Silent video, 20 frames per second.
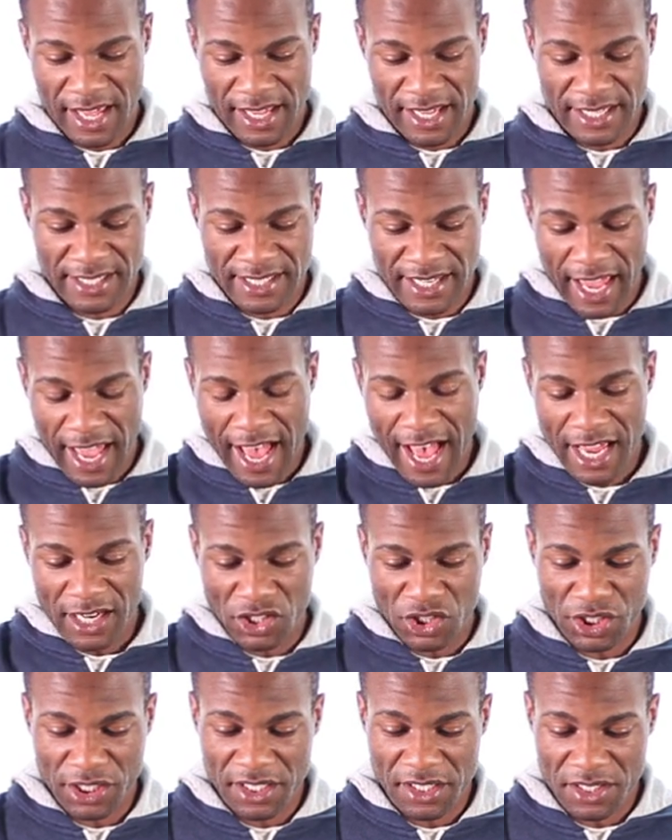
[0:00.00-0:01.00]
is
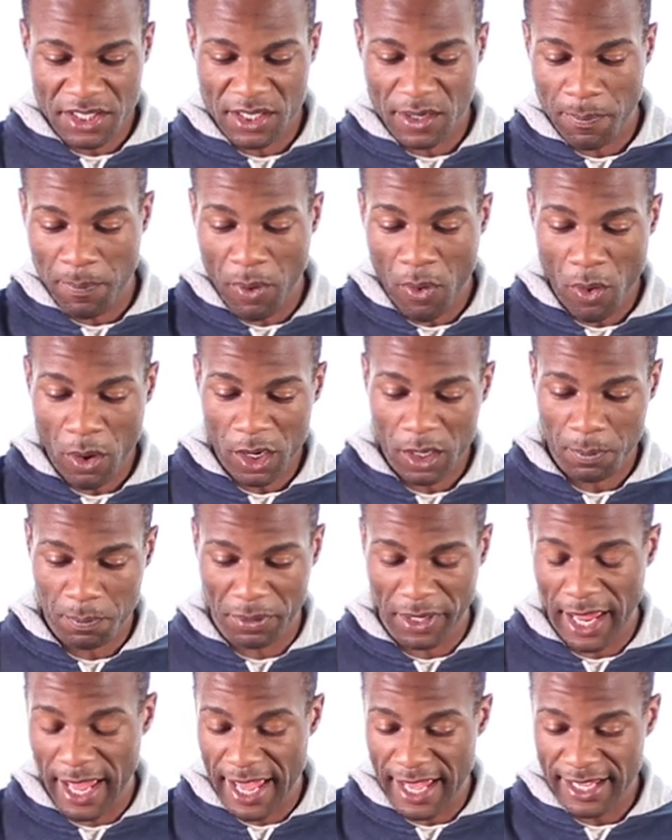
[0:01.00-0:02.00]
actually to support
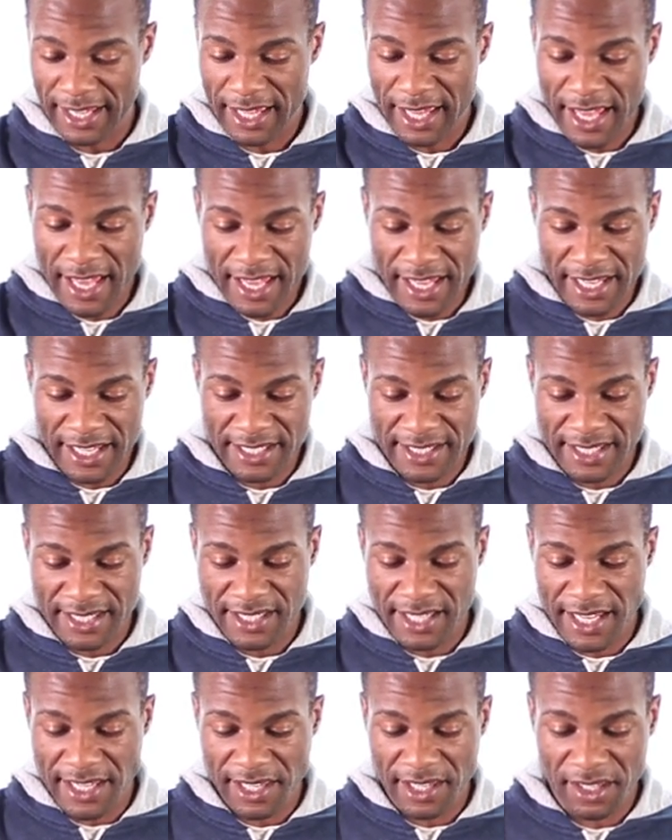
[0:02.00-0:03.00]
black in
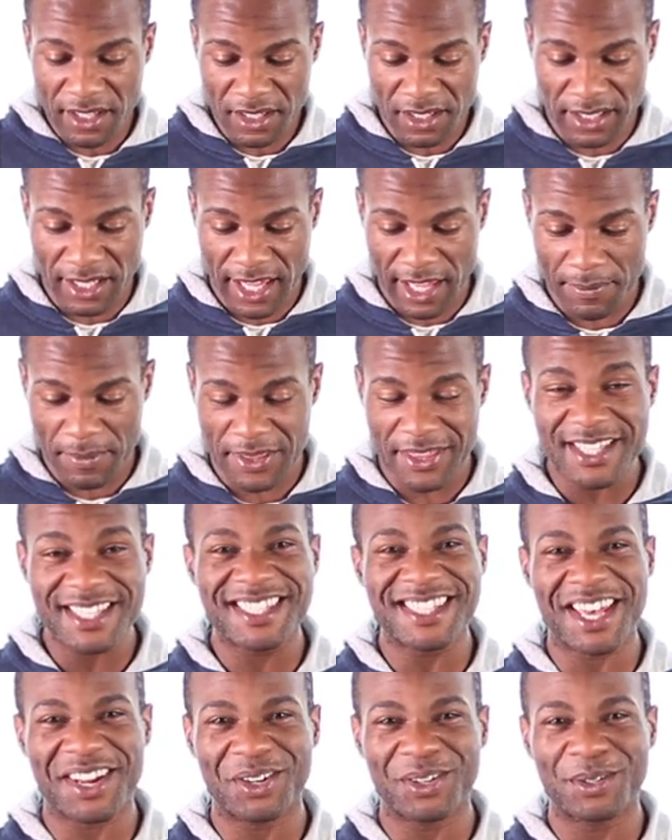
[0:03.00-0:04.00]
staking a claim in the
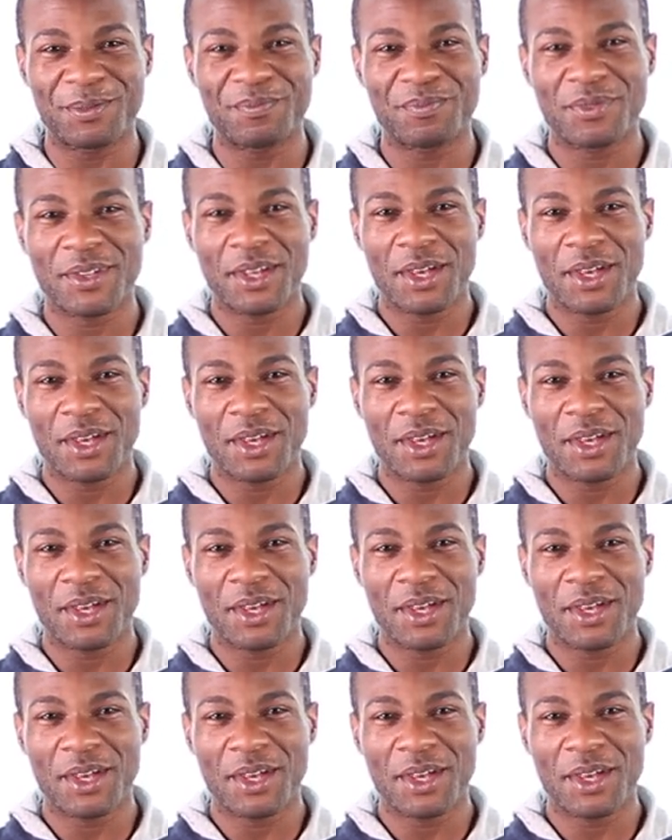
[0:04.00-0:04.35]
center